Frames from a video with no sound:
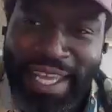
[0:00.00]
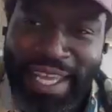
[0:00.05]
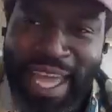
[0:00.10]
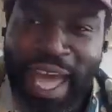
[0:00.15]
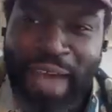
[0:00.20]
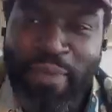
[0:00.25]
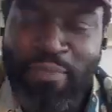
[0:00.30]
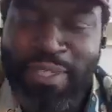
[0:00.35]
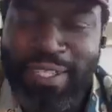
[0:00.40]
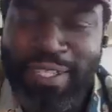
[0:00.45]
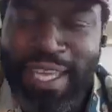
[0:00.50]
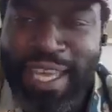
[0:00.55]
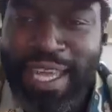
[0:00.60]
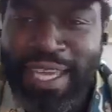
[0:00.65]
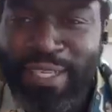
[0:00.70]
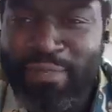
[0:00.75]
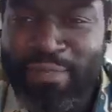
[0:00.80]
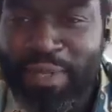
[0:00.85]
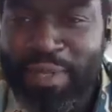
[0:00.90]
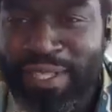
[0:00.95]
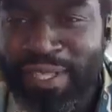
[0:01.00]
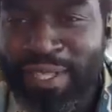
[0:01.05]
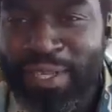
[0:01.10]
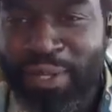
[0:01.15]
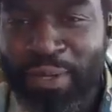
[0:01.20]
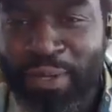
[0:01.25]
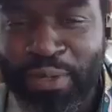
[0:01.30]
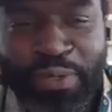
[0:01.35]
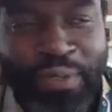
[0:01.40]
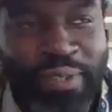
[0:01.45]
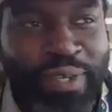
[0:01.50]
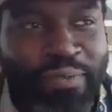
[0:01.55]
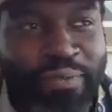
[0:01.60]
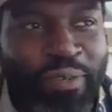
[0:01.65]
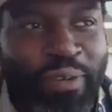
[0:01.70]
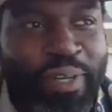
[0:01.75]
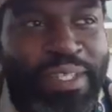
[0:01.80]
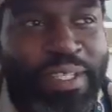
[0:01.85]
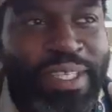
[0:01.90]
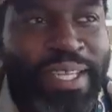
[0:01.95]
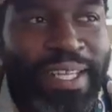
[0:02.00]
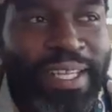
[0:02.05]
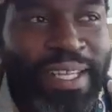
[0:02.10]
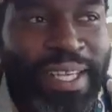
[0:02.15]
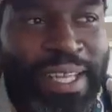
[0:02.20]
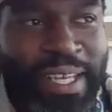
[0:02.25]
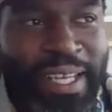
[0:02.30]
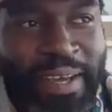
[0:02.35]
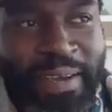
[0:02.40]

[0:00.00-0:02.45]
happens at HBCUs, unfortunately.